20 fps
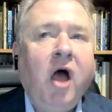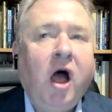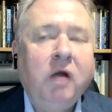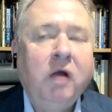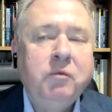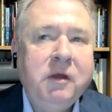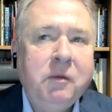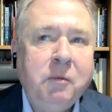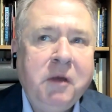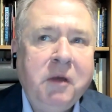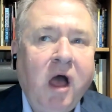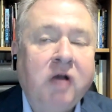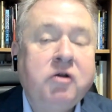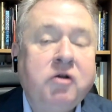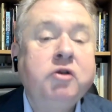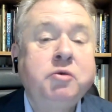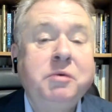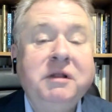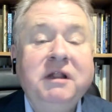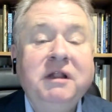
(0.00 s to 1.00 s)
of
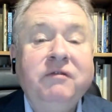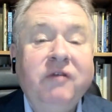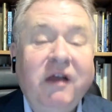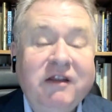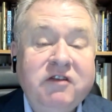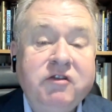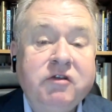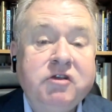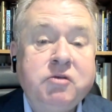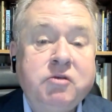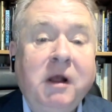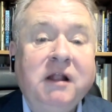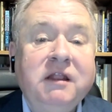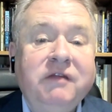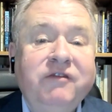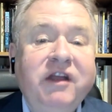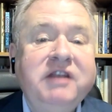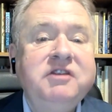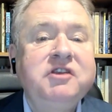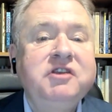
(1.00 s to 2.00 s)
course, with Lavender as well,
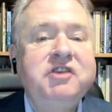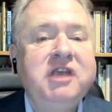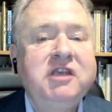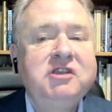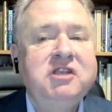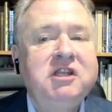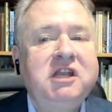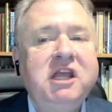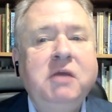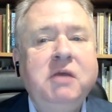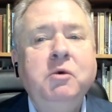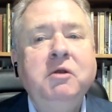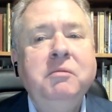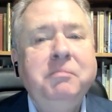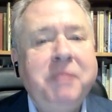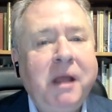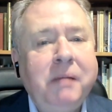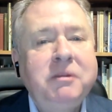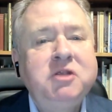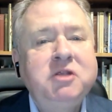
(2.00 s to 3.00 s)
Lavender says that he wouldn't
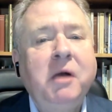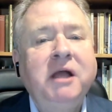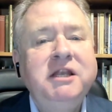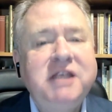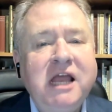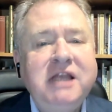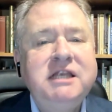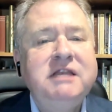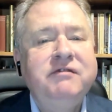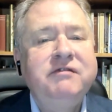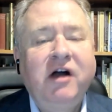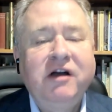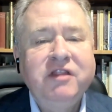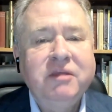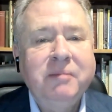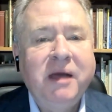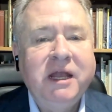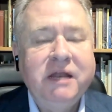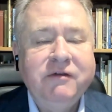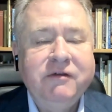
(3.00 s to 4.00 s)
be able to identify the
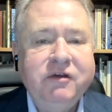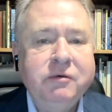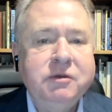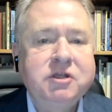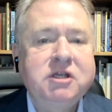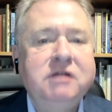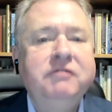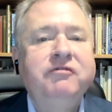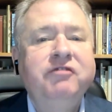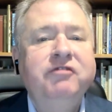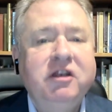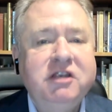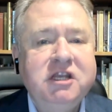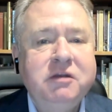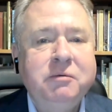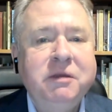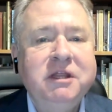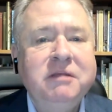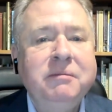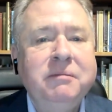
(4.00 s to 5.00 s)
man if he was confronted
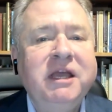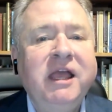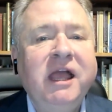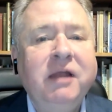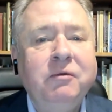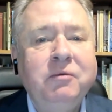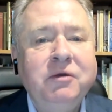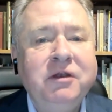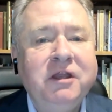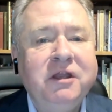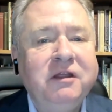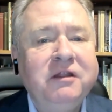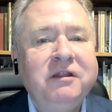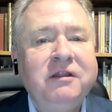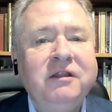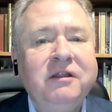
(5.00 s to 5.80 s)
with him again, would he?